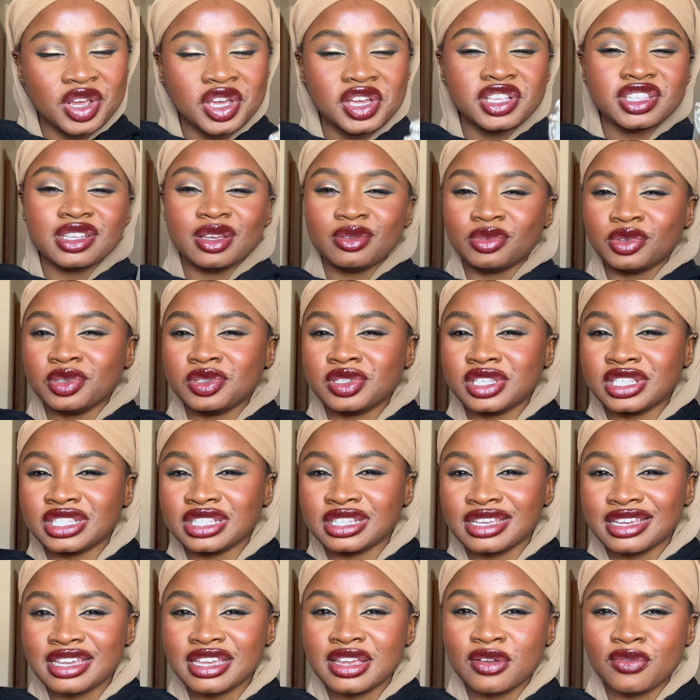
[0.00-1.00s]
Sometimes it's
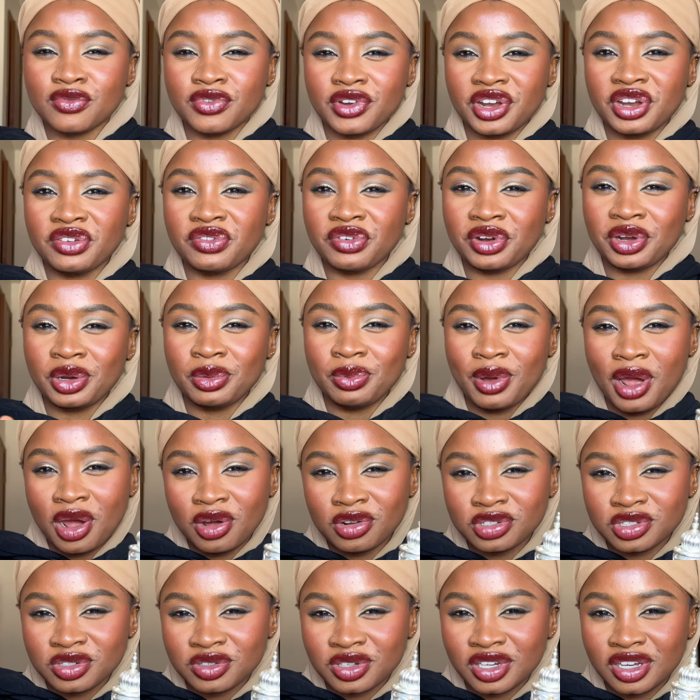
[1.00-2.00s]
like very, very
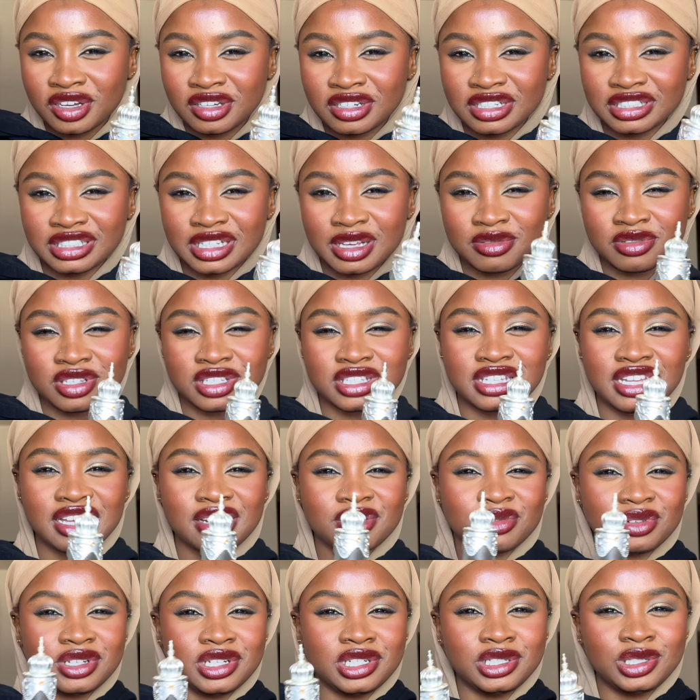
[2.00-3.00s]
powdery, other times it's like
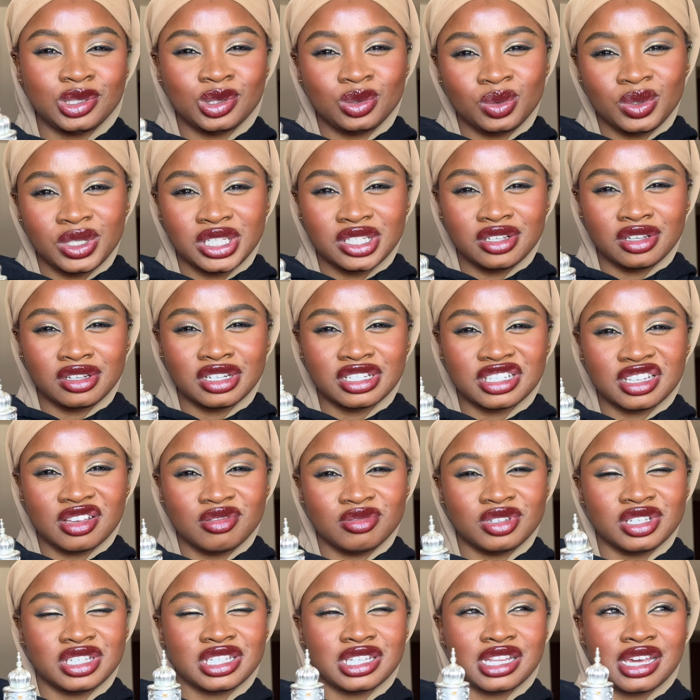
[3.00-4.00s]
really sweet, other times
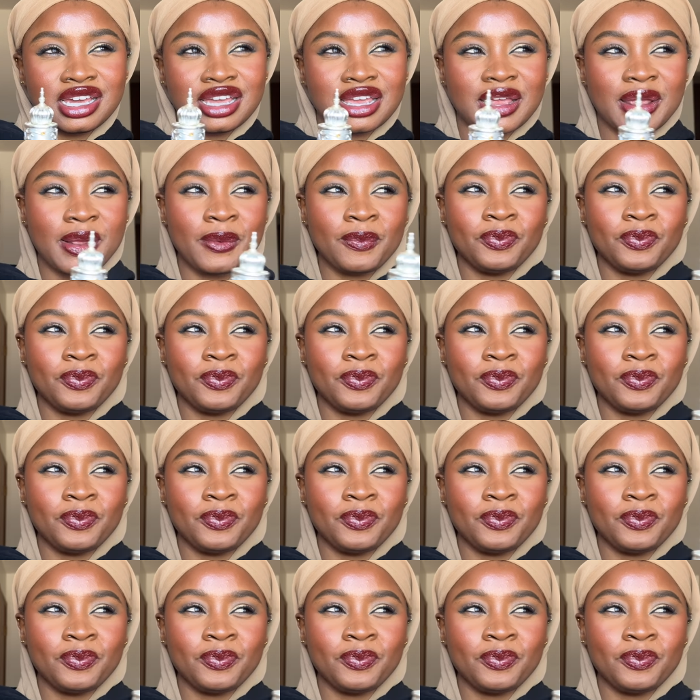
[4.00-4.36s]
it's like